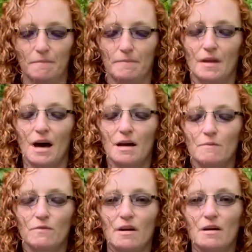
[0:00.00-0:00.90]
I am
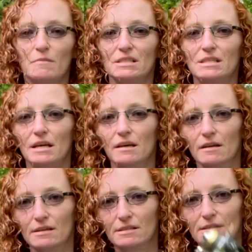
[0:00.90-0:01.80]
very
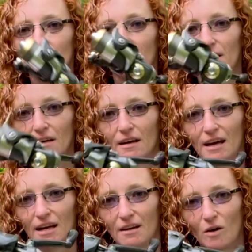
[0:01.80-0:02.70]
meticulous
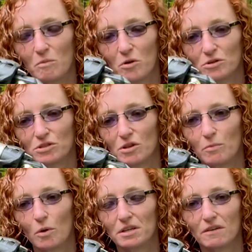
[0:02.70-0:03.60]
and almost to the
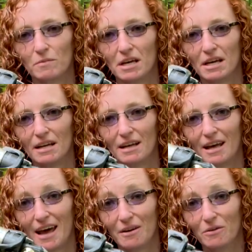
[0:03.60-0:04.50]
point of being
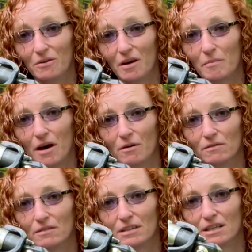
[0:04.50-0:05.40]
anal about
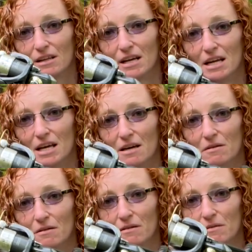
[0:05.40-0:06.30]
cleaning
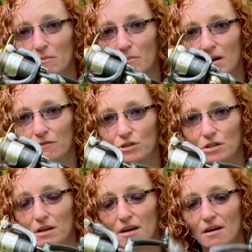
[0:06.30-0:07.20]
my
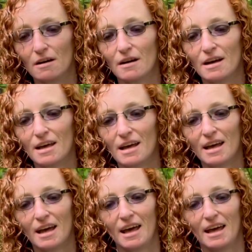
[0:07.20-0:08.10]
fishing gear,
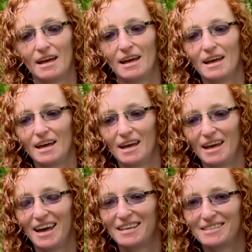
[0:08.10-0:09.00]

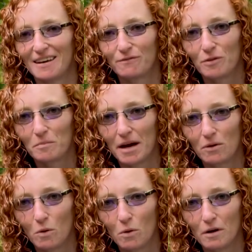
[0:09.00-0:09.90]
except for my
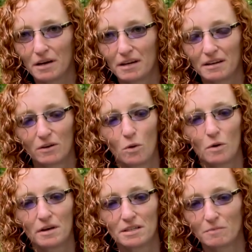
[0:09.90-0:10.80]
cork.
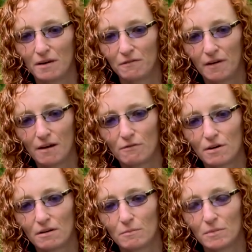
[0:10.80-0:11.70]
Cork is my favorite
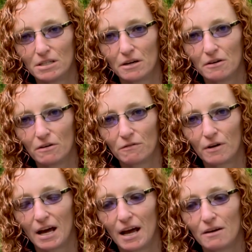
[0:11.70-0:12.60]
material for a
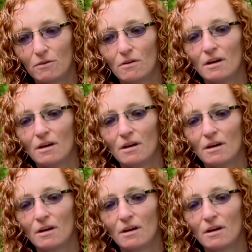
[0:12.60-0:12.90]
handle.